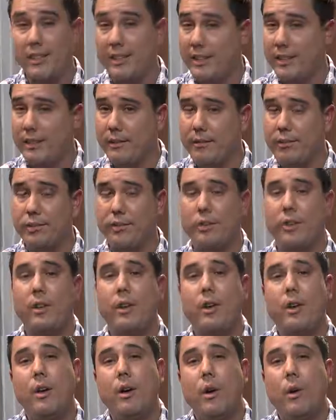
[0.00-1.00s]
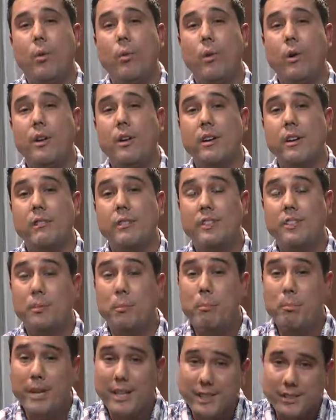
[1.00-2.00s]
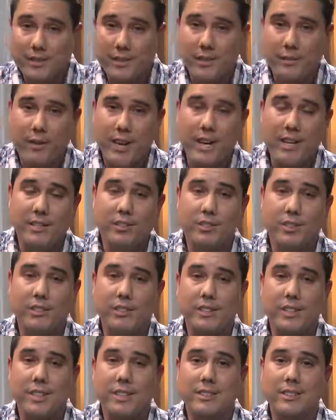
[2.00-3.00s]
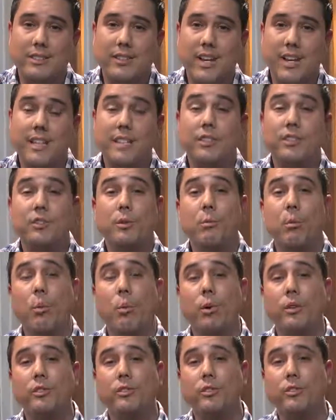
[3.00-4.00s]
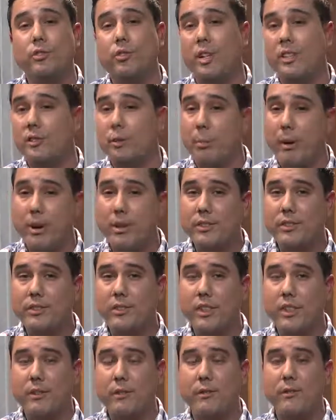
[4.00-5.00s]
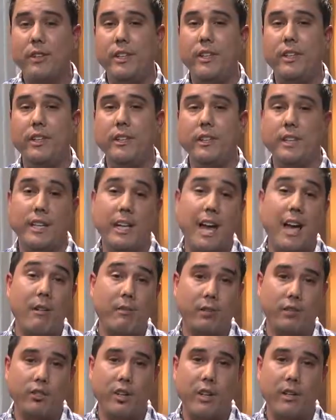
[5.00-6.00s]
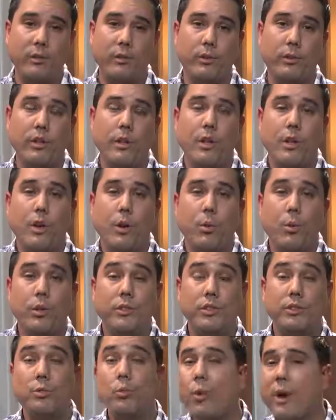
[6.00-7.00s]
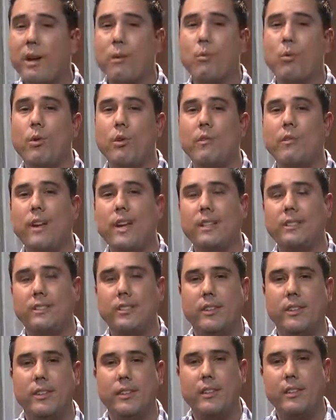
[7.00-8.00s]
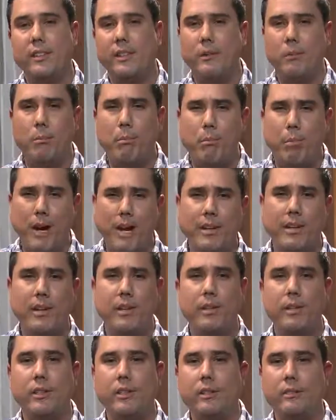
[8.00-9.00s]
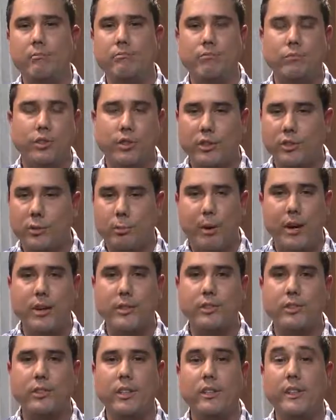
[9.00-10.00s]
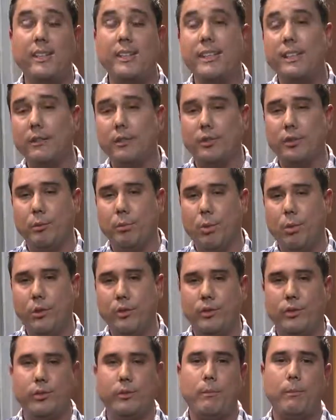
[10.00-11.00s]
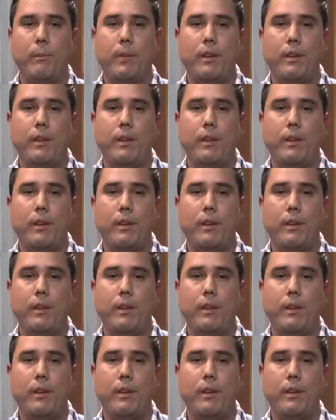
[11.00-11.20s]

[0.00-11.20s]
and GIFs. One of its biggest advantages is that it supports transparency via an alpha channel, which is way more advanced than the binary transparency the GIF supports.